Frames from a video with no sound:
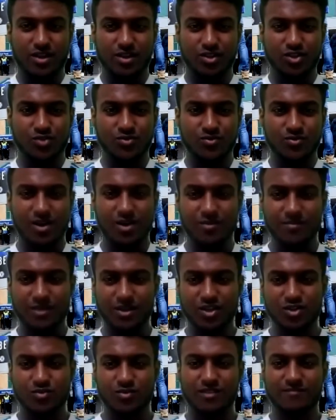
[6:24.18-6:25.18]
as well because
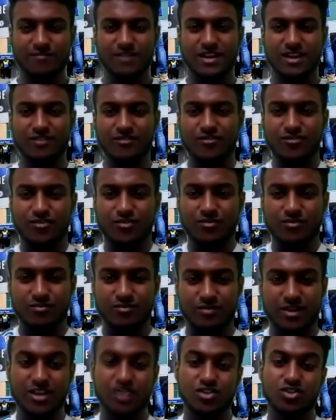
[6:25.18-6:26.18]
we've been
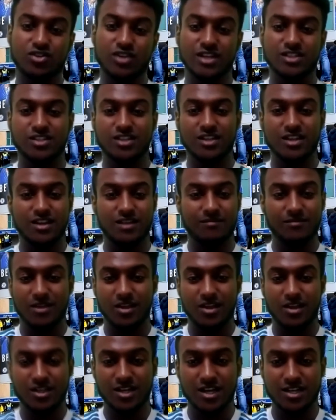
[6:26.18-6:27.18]
interested in him the
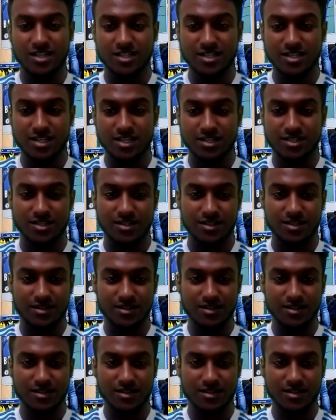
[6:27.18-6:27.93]
entire season.